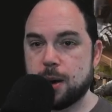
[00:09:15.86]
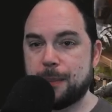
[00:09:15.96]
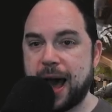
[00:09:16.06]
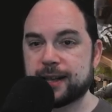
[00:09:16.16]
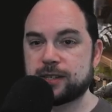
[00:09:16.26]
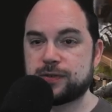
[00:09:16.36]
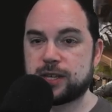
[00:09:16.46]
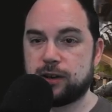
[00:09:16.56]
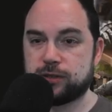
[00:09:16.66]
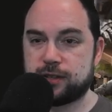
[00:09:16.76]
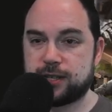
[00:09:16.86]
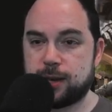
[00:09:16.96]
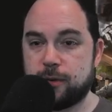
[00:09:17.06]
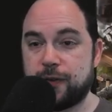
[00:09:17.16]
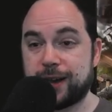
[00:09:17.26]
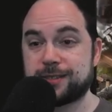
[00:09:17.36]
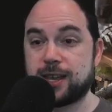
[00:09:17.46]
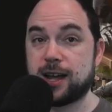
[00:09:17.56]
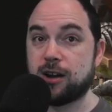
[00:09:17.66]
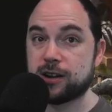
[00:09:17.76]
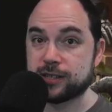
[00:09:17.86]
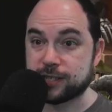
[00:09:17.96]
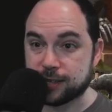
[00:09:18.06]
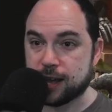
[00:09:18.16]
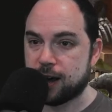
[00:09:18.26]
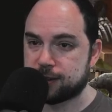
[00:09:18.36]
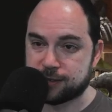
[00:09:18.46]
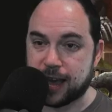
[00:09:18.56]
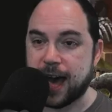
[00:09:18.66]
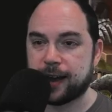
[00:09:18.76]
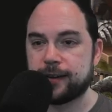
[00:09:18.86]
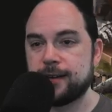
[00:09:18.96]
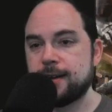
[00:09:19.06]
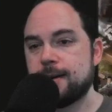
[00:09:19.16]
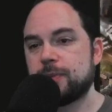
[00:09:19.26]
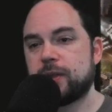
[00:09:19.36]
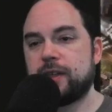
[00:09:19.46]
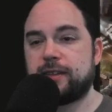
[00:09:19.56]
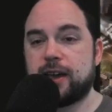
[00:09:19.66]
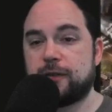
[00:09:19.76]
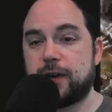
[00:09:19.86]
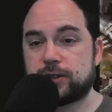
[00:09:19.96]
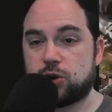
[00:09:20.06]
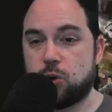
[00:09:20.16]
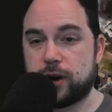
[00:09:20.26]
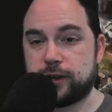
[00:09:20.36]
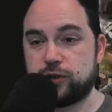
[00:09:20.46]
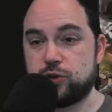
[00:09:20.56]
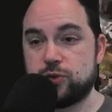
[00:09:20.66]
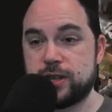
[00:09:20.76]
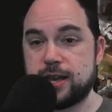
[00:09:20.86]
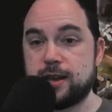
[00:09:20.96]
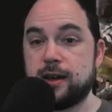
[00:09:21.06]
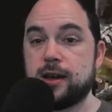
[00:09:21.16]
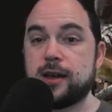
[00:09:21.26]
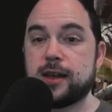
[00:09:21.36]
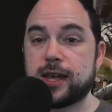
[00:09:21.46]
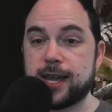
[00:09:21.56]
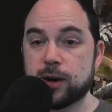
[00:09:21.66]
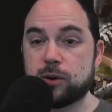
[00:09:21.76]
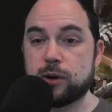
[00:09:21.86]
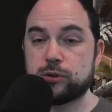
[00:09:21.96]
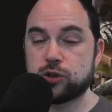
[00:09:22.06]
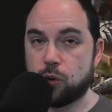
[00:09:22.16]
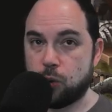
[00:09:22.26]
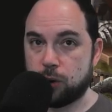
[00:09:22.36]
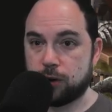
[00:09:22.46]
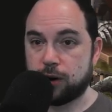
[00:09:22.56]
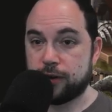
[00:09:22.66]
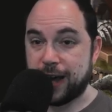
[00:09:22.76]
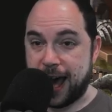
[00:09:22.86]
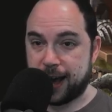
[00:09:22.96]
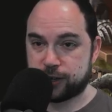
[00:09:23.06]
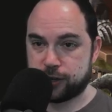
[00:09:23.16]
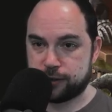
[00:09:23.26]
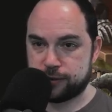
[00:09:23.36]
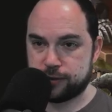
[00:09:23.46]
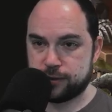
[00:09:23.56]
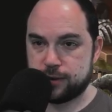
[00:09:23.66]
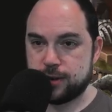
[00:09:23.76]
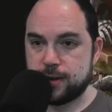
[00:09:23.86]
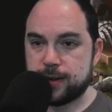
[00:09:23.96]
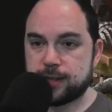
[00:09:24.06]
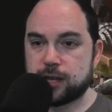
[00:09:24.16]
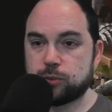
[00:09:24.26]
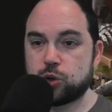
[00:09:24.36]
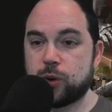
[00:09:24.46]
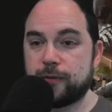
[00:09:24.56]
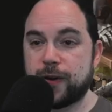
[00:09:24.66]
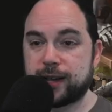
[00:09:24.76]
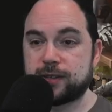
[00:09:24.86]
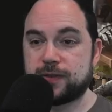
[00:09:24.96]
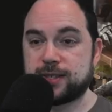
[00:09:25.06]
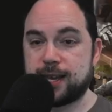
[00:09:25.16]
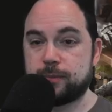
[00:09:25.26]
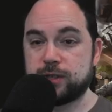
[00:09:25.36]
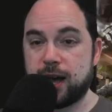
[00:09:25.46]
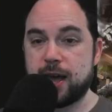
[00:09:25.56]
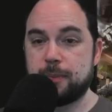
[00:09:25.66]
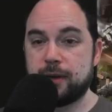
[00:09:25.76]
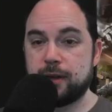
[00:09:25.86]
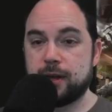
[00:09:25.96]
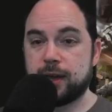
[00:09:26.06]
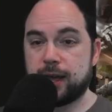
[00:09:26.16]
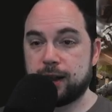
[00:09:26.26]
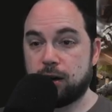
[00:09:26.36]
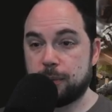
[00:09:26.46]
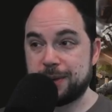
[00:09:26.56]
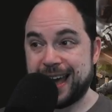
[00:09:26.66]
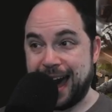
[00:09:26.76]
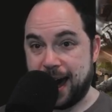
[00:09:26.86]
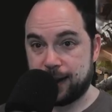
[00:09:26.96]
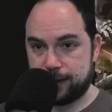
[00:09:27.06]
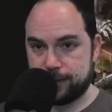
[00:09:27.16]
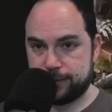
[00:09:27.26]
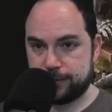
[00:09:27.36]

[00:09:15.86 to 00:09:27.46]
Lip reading: Passive skills of the same effects cannot stack. They take effect according to the hero's order of actions. Subsequent effects of the same type cannot be added.